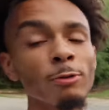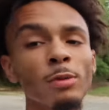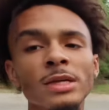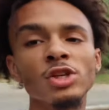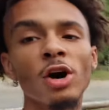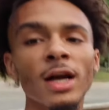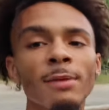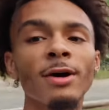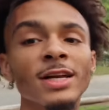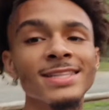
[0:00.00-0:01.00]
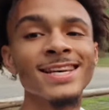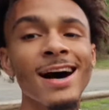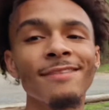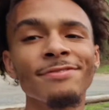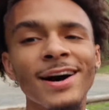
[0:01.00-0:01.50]
will be talking about the
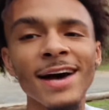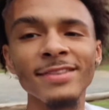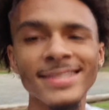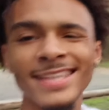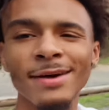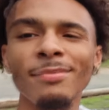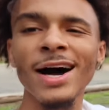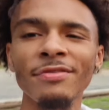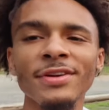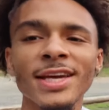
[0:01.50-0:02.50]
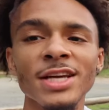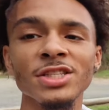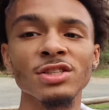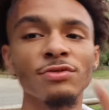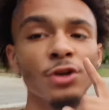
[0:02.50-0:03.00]
top 5 to 10
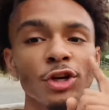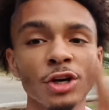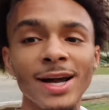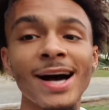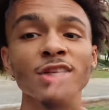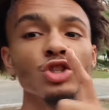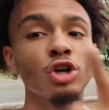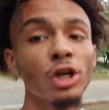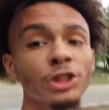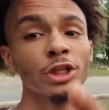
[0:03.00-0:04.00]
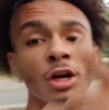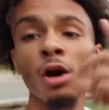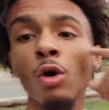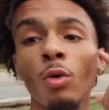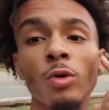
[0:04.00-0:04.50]
modifications for your Dodge Charger
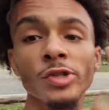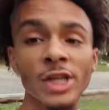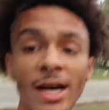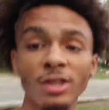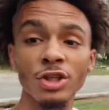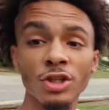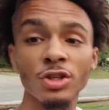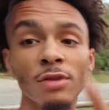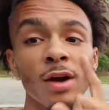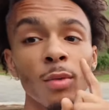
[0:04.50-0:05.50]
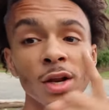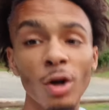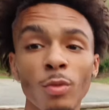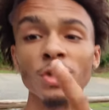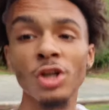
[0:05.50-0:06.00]
or Challenger. So if y'all want to
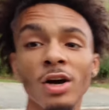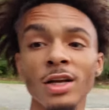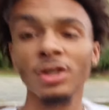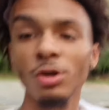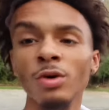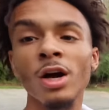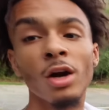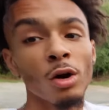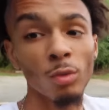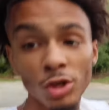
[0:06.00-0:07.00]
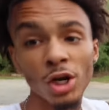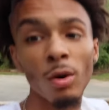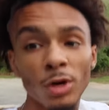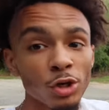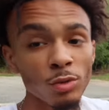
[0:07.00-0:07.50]
know what y'all can do or what
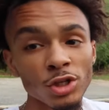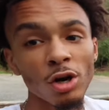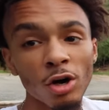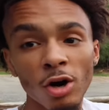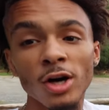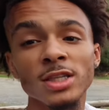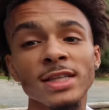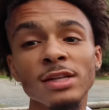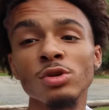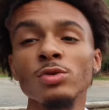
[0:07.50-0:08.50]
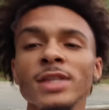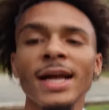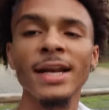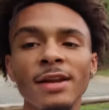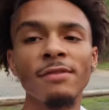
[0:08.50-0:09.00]
y'all want to do with y'all cars, stay tuned to
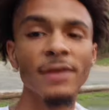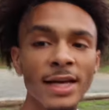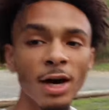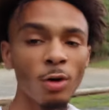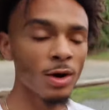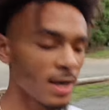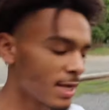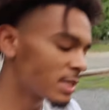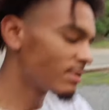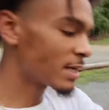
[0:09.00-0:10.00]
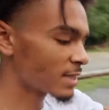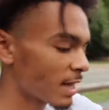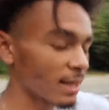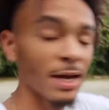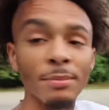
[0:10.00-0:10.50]
the end of the video. Smash
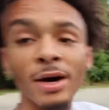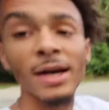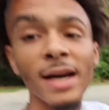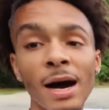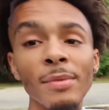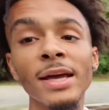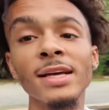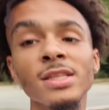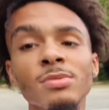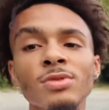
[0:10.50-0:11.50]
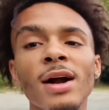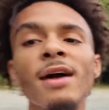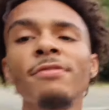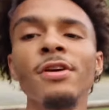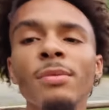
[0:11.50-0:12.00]
that like button, comment, and
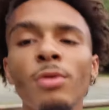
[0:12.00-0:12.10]
subscribe for your